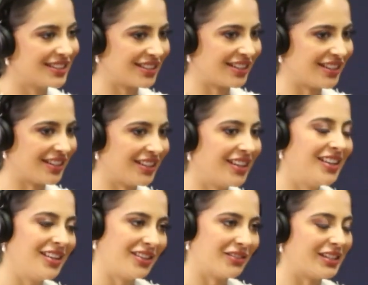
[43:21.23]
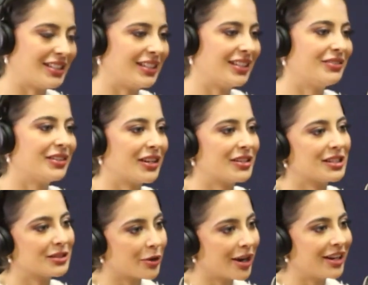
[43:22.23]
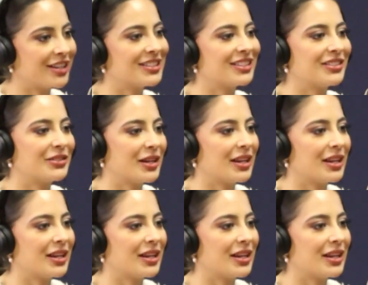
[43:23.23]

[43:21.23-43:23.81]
She recently found out she's pregnant,